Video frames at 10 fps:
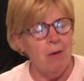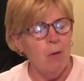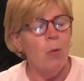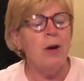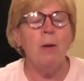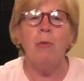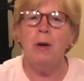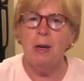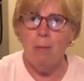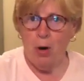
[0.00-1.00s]
we're gonna put
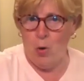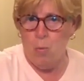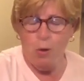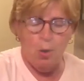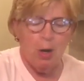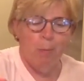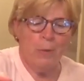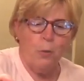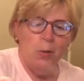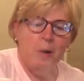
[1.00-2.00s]
in about a 1/4 cup
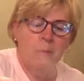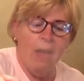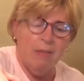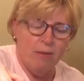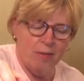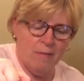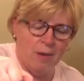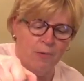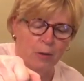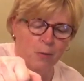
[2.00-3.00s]
of cream. This is
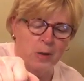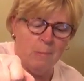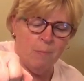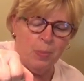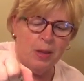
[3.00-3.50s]
heavy cream.